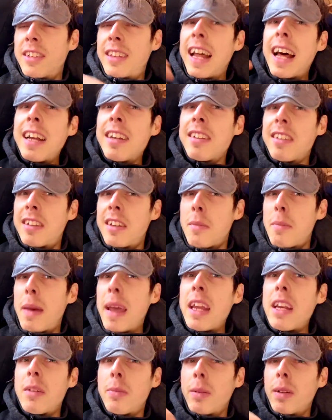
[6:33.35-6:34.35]
That is
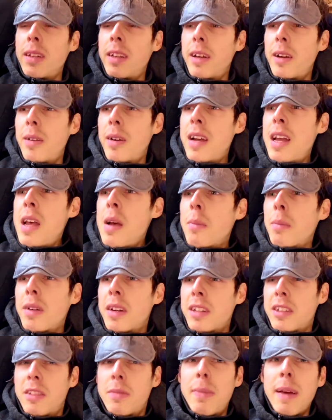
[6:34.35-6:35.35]
debatable though, but
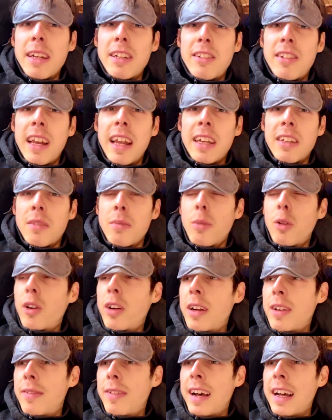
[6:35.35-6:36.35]
especially as a
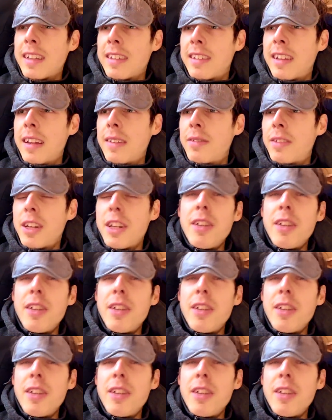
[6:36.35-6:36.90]
more advanced lifter,